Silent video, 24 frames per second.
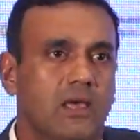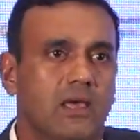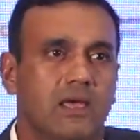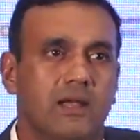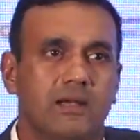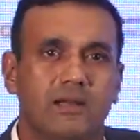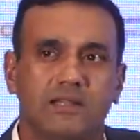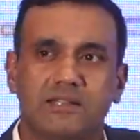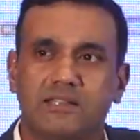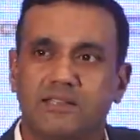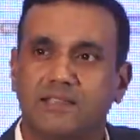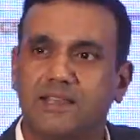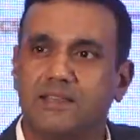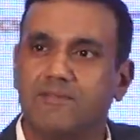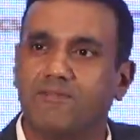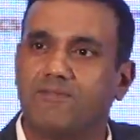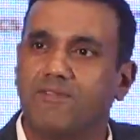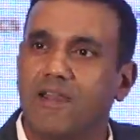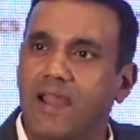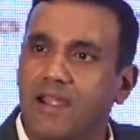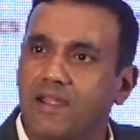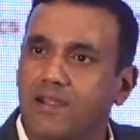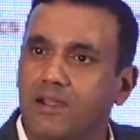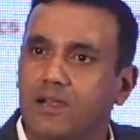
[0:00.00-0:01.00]
It is the
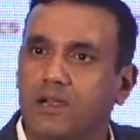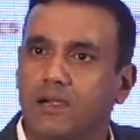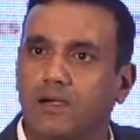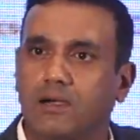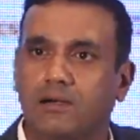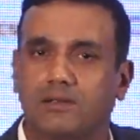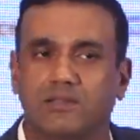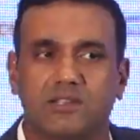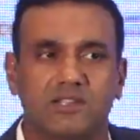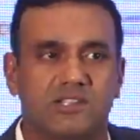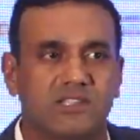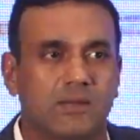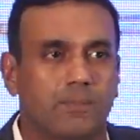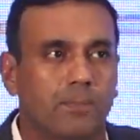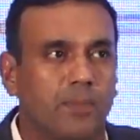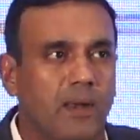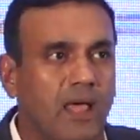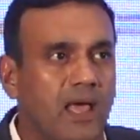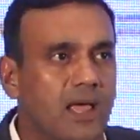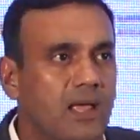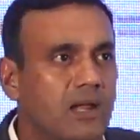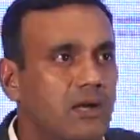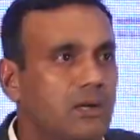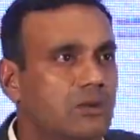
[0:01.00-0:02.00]
vendor, the
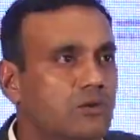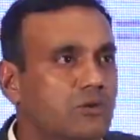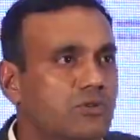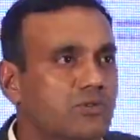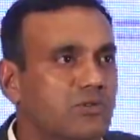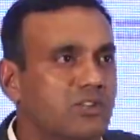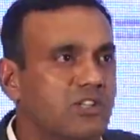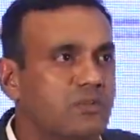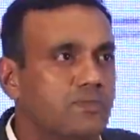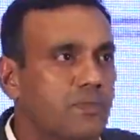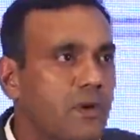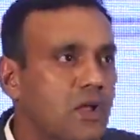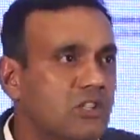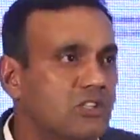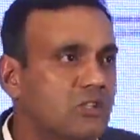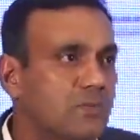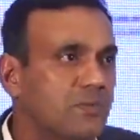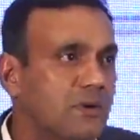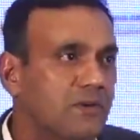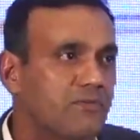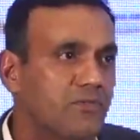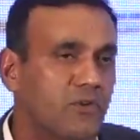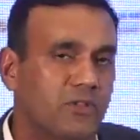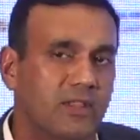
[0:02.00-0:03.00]
supplier, who's
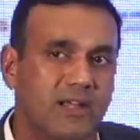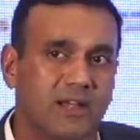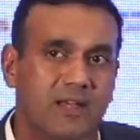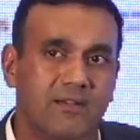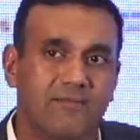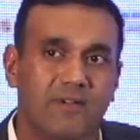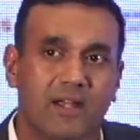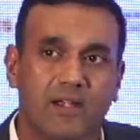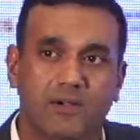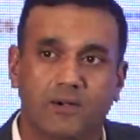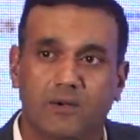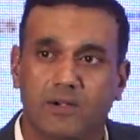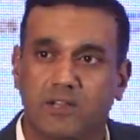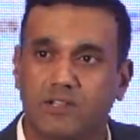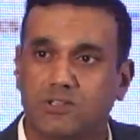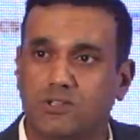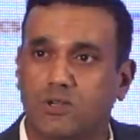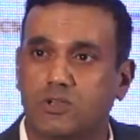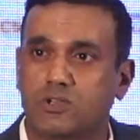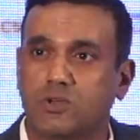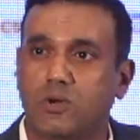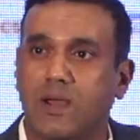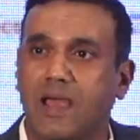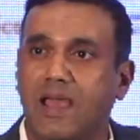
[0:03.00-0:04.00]
responsible for that inventory. So
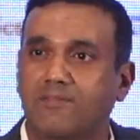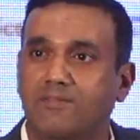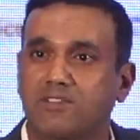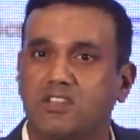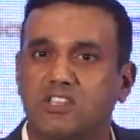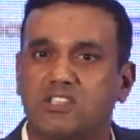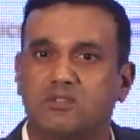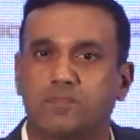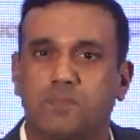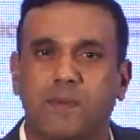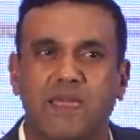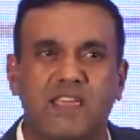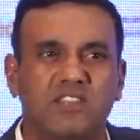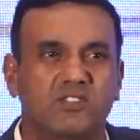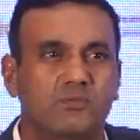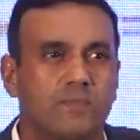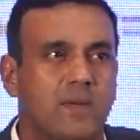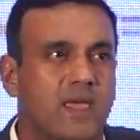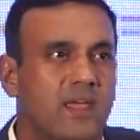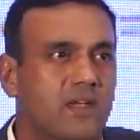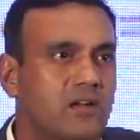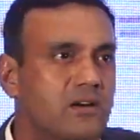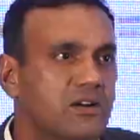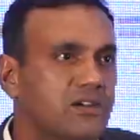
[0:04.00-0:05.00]
you have these
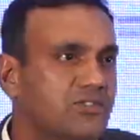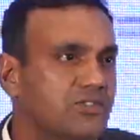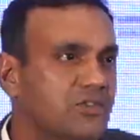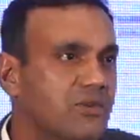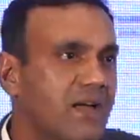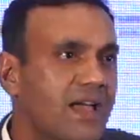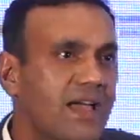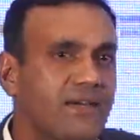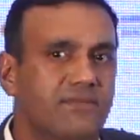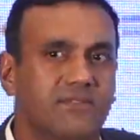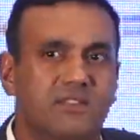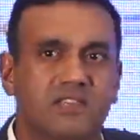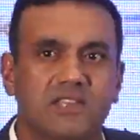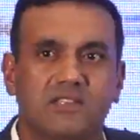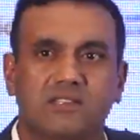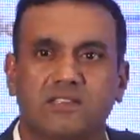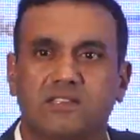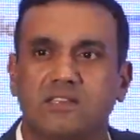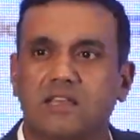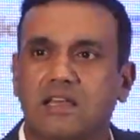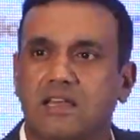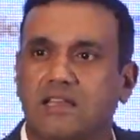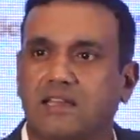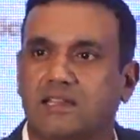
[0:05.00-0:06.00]
pacemakers, you have
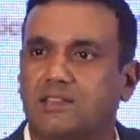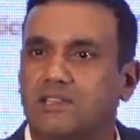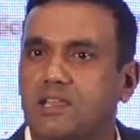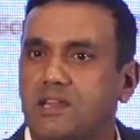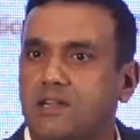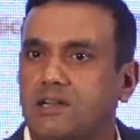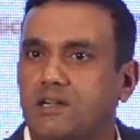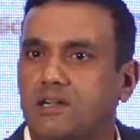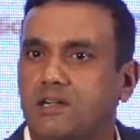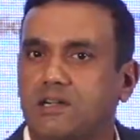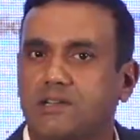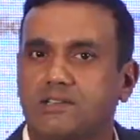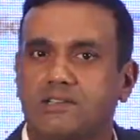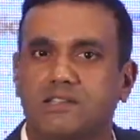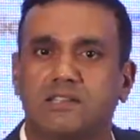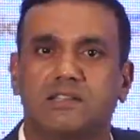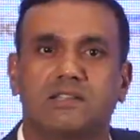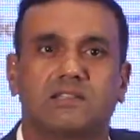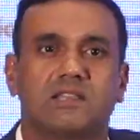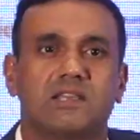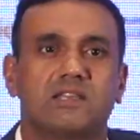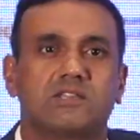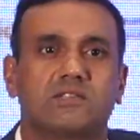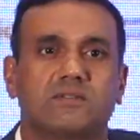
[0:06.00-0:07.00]
these catheters and
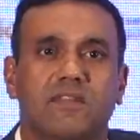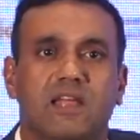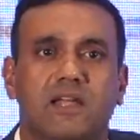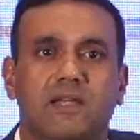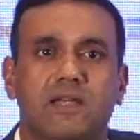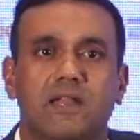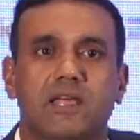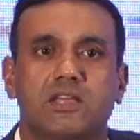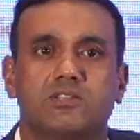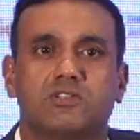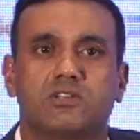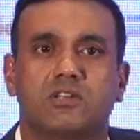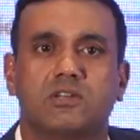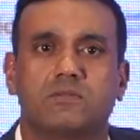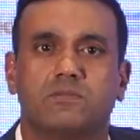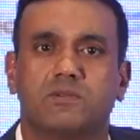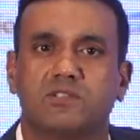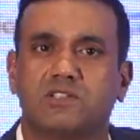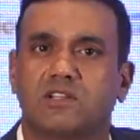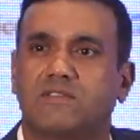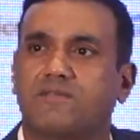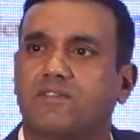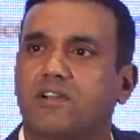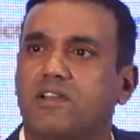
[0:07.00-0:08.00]
things of that nature,
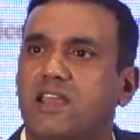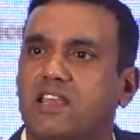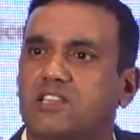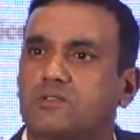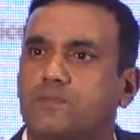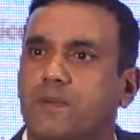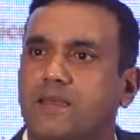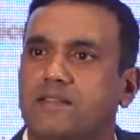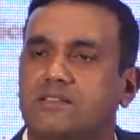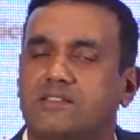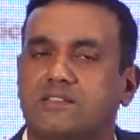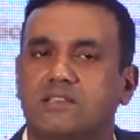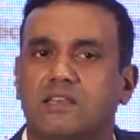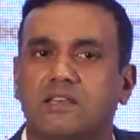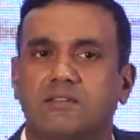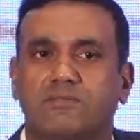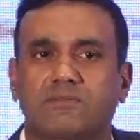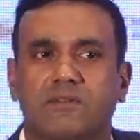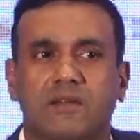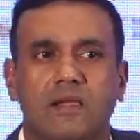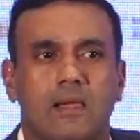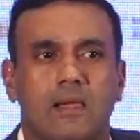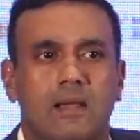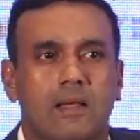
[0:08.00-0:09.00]
which are very expensive,
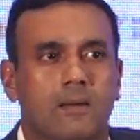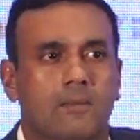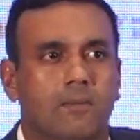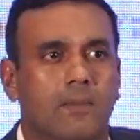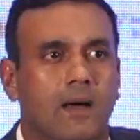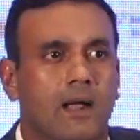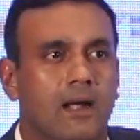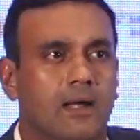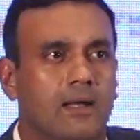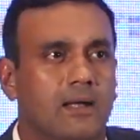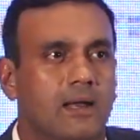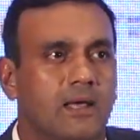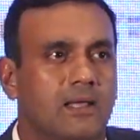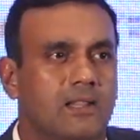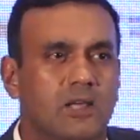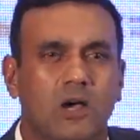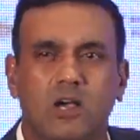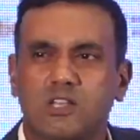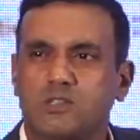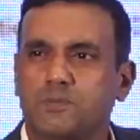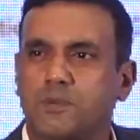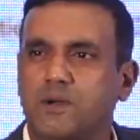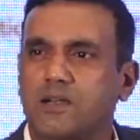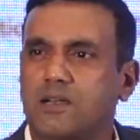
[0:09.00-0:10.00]
but the
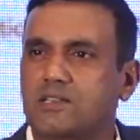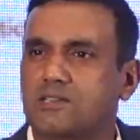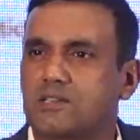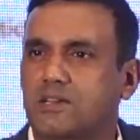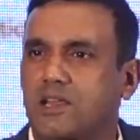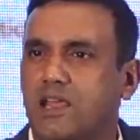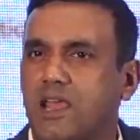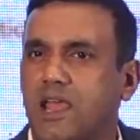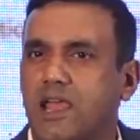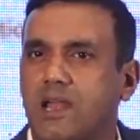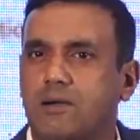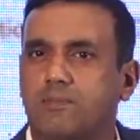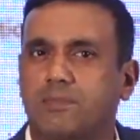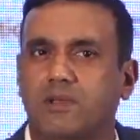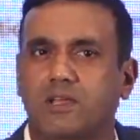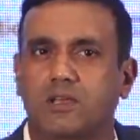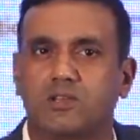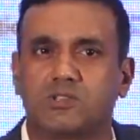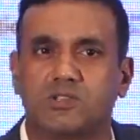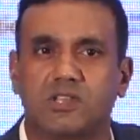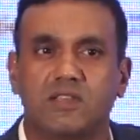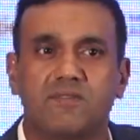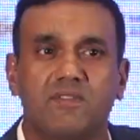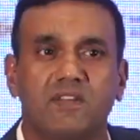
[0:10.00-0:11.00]
hospital doesn't care,
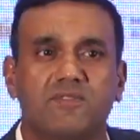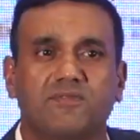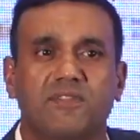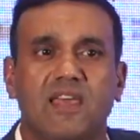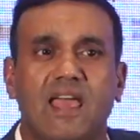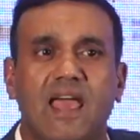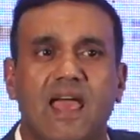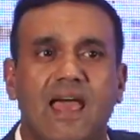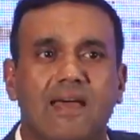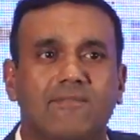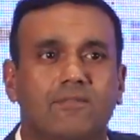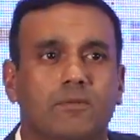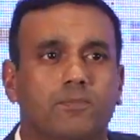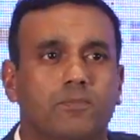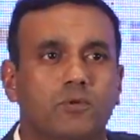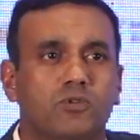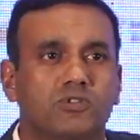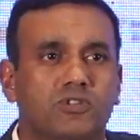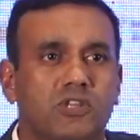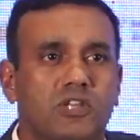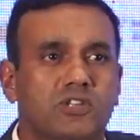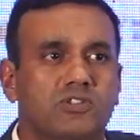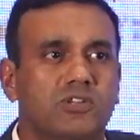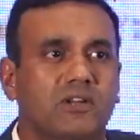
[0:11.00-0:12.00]
because even if they have a
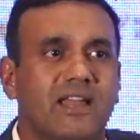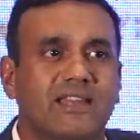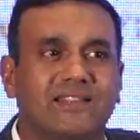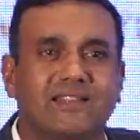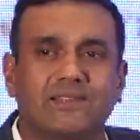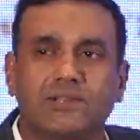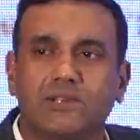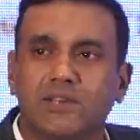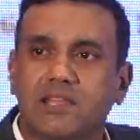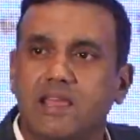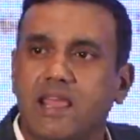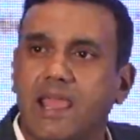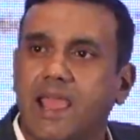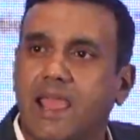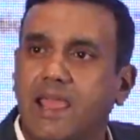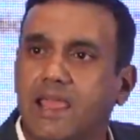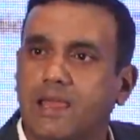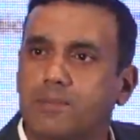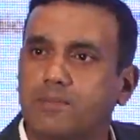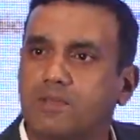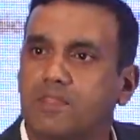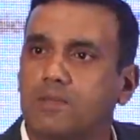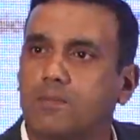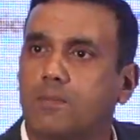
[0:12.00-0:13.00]
procedure at 3
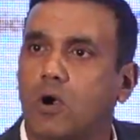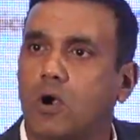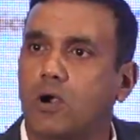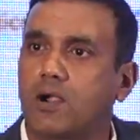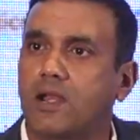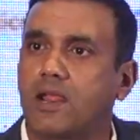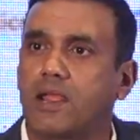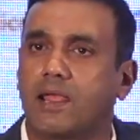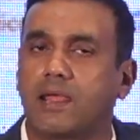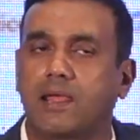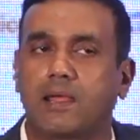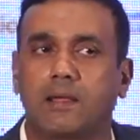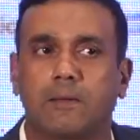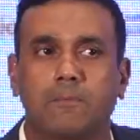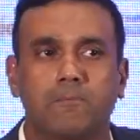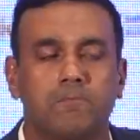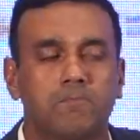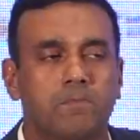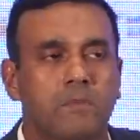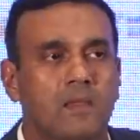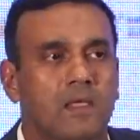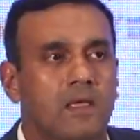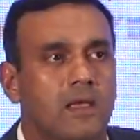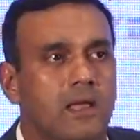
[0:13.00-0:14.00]
a.m. in the morning,
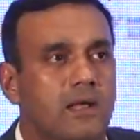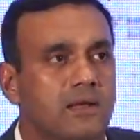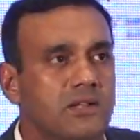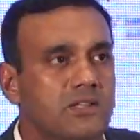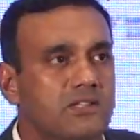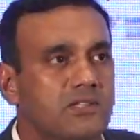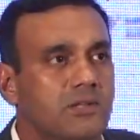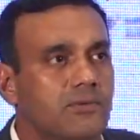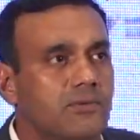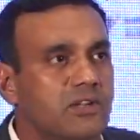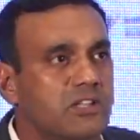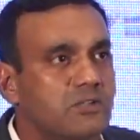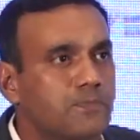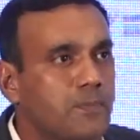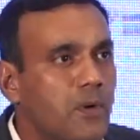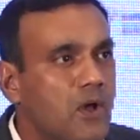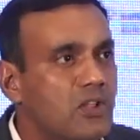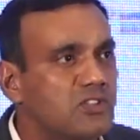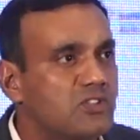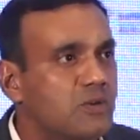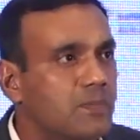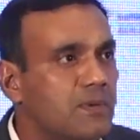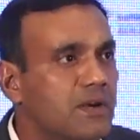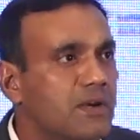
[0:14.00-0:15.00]
it is the
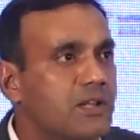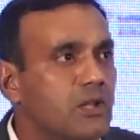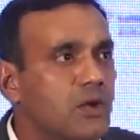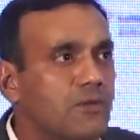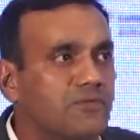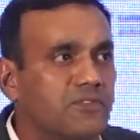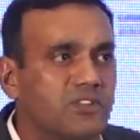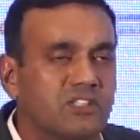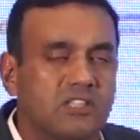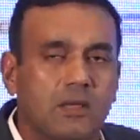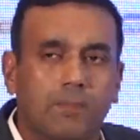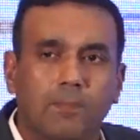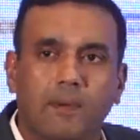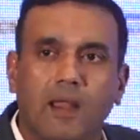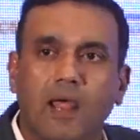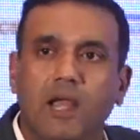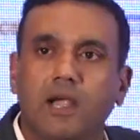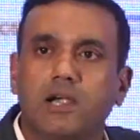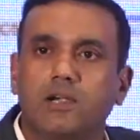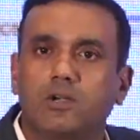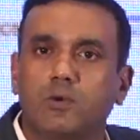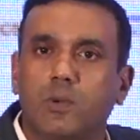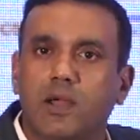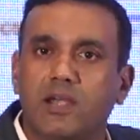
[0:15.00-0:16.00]
responsibility of the
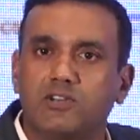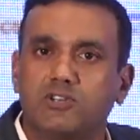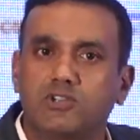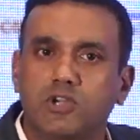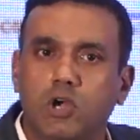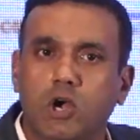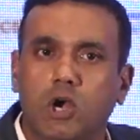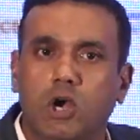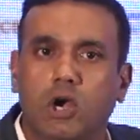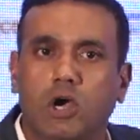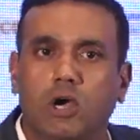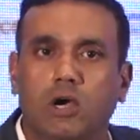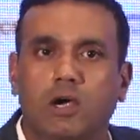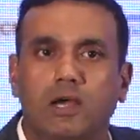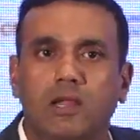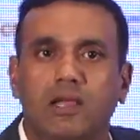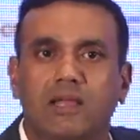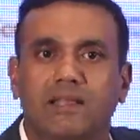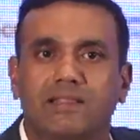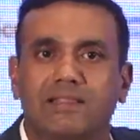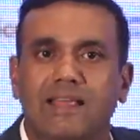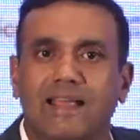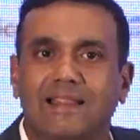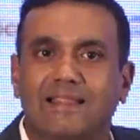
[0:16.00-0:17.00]
supplier to ensure
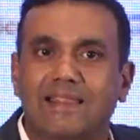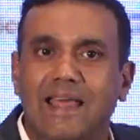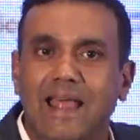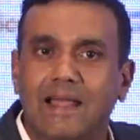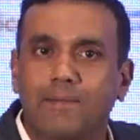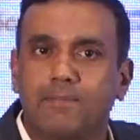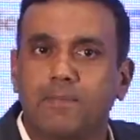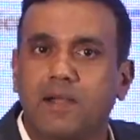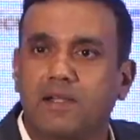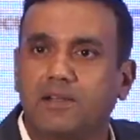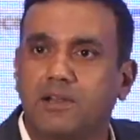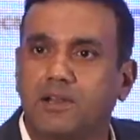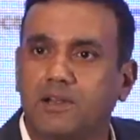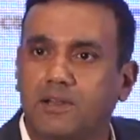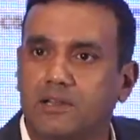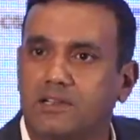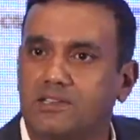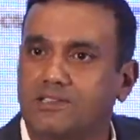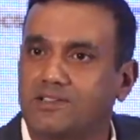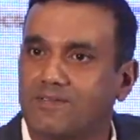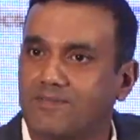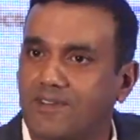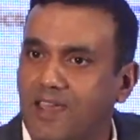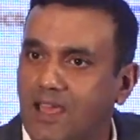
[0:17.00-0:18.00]
that that material
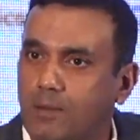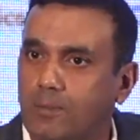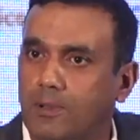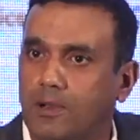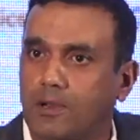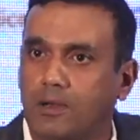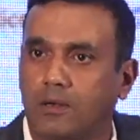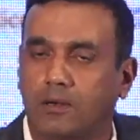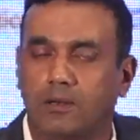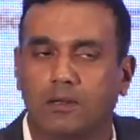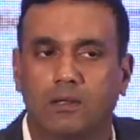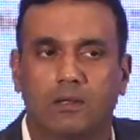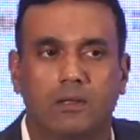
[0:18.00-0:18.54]
is available.